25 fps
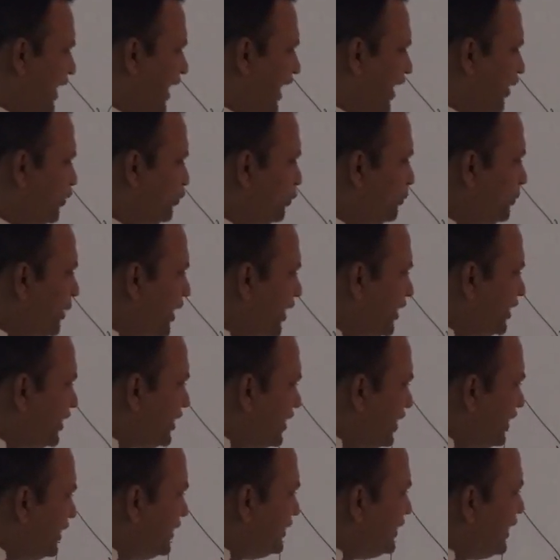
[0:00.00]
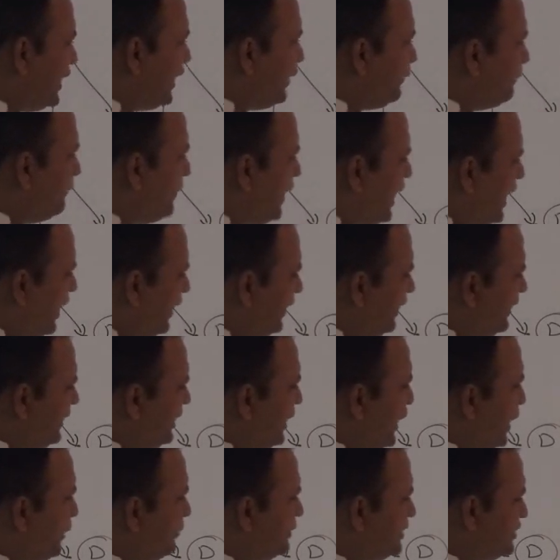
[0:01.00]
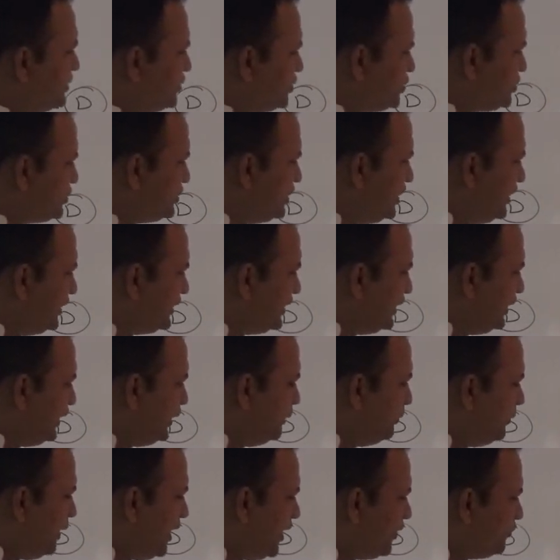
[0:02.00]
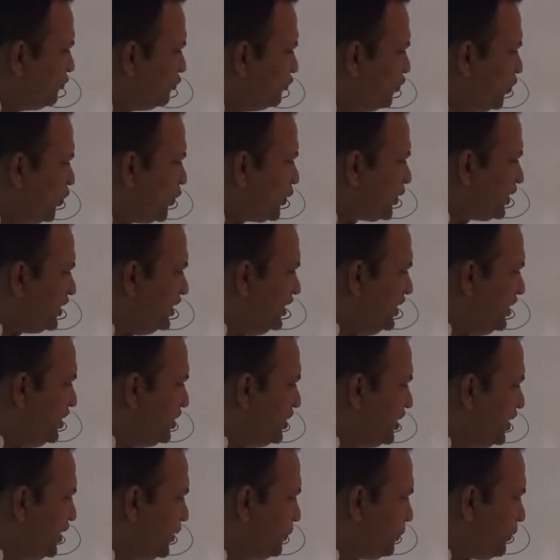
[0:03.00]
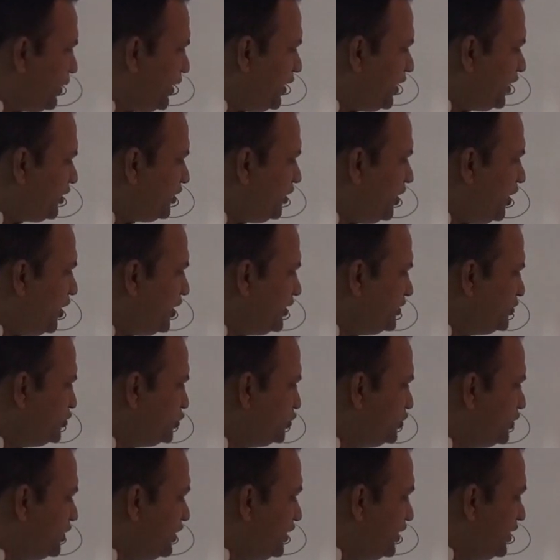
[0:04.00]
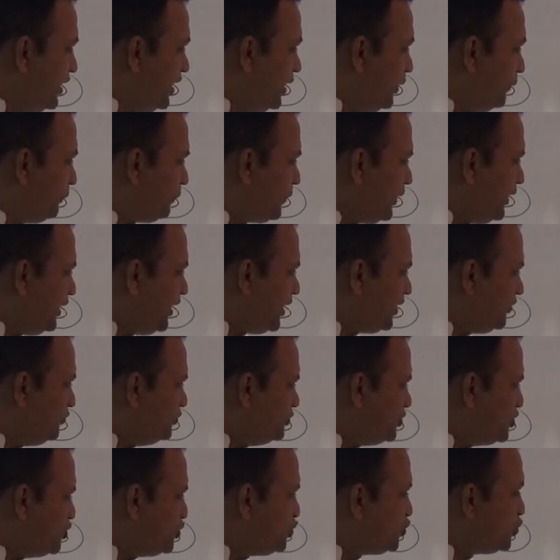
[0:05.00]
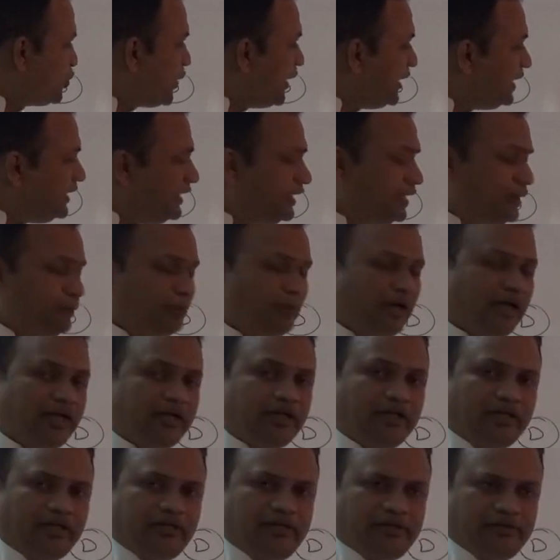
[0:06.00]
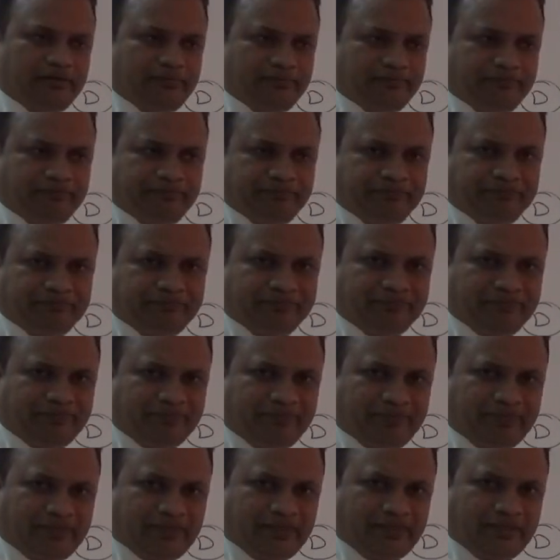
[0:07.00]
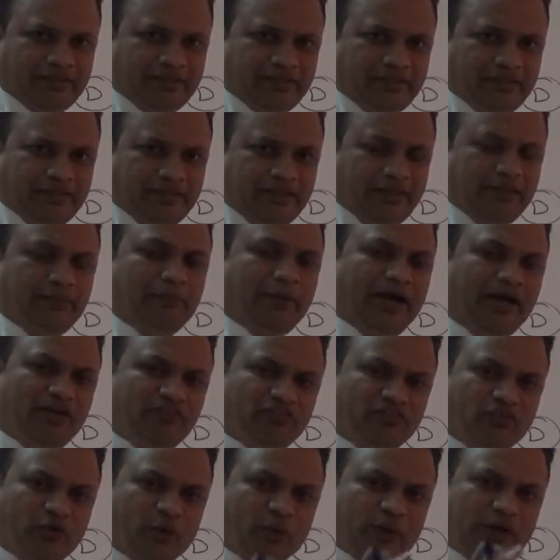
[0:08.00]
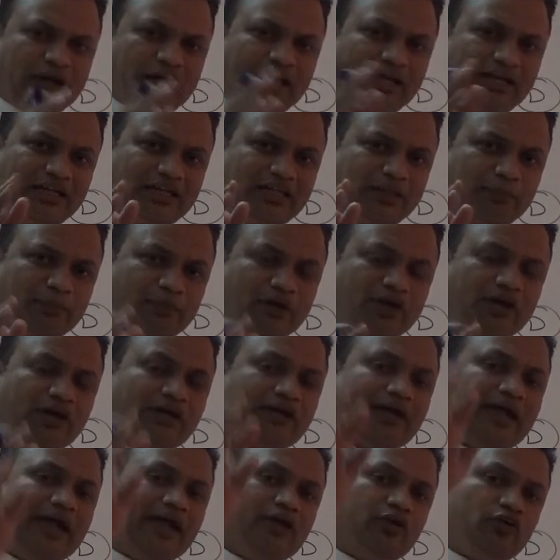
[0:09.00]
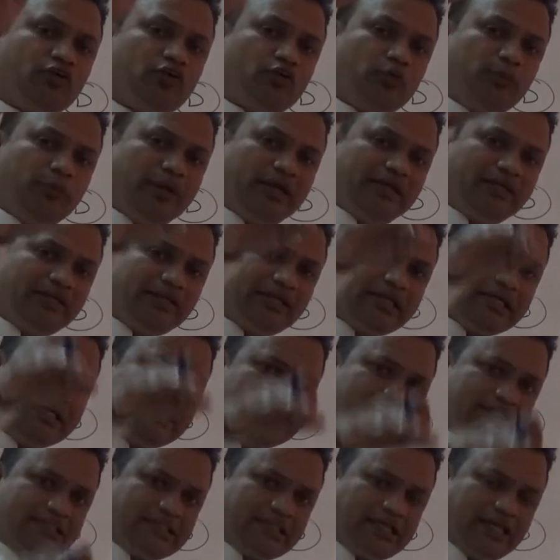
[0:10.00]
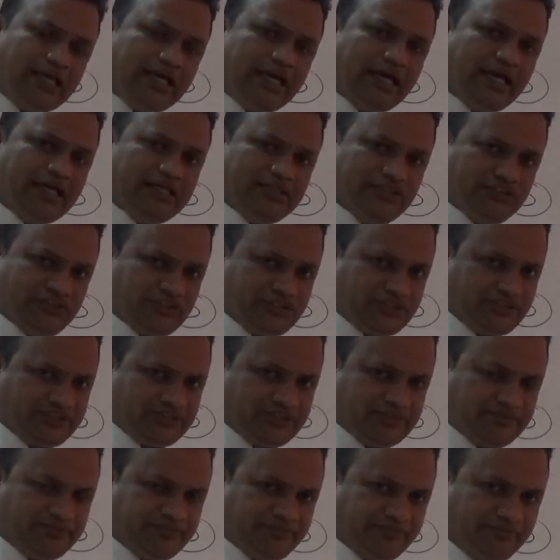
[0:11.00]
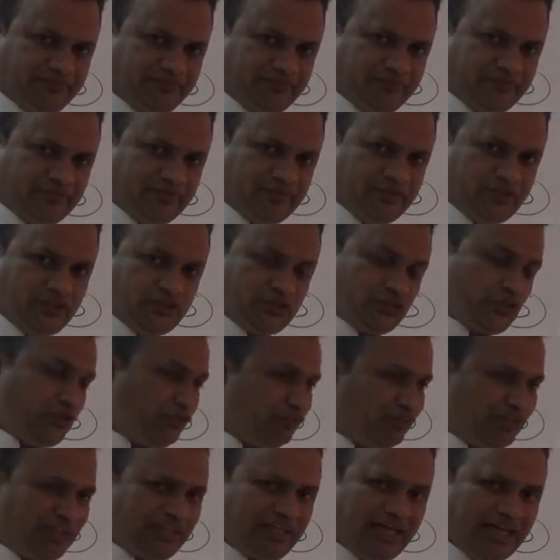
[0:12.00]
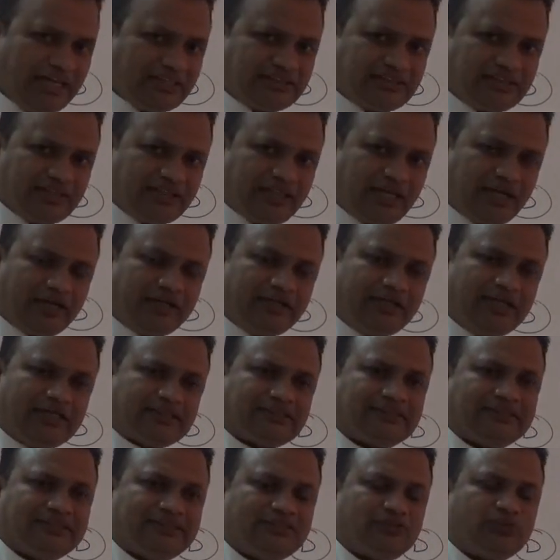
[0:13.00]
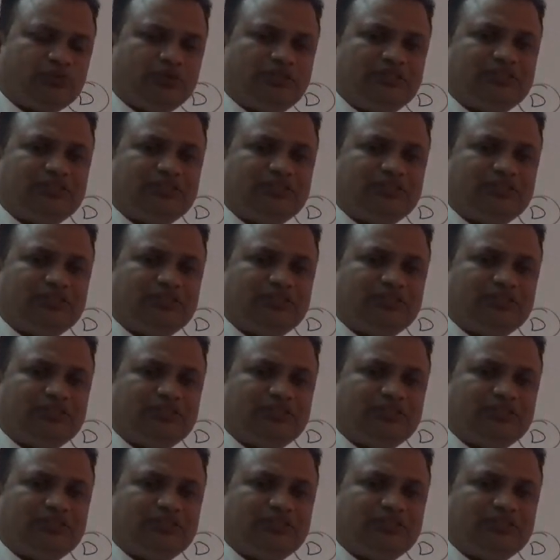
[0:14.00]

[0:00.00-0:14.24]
automatically that badly damages the demand for related product or a product which is jointly demanded. Demand for another product automatically declines. So we can say that yes, this one